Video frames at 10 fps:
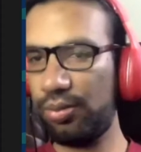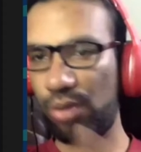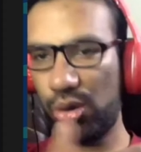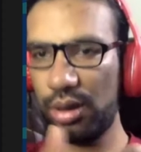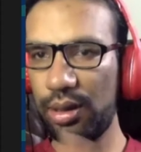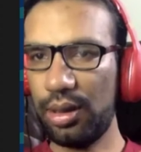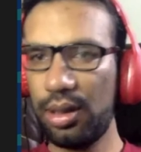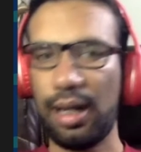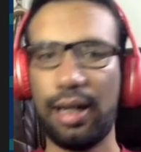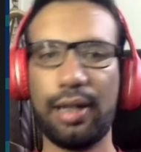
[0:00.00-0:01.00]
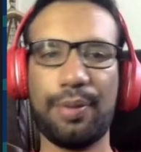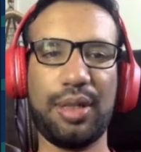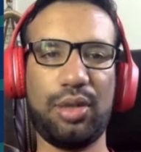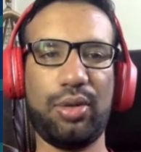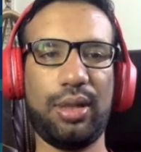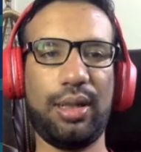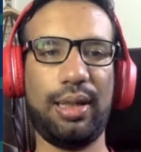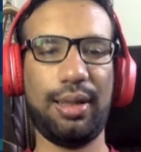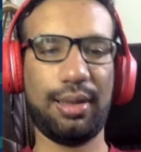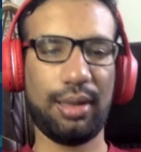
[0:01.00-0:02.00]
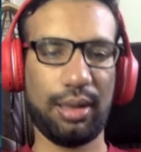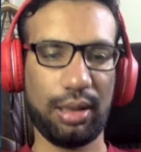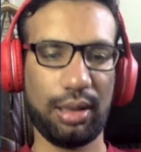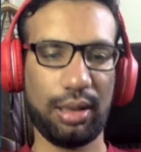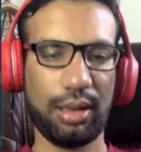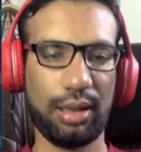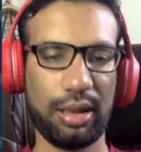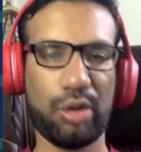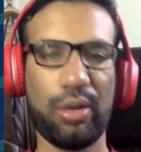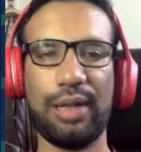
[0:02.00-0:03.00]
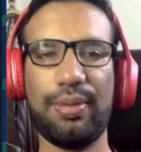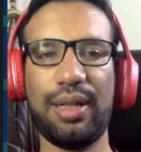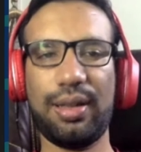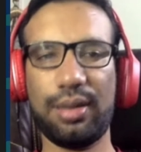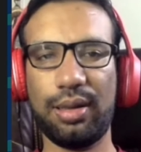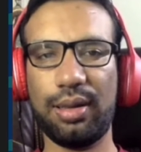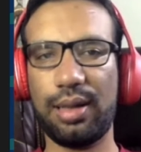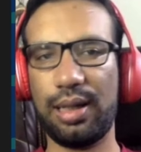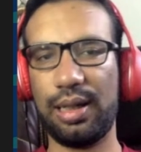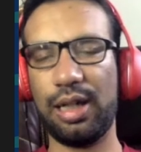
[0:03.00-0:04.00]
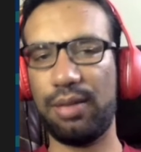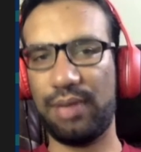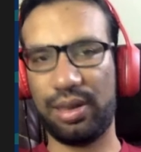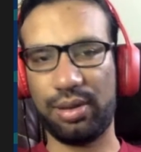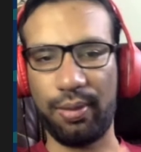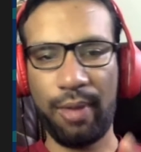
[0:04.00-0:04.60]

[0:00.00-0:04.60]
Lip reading: it more as per your needs and requirements in the animation.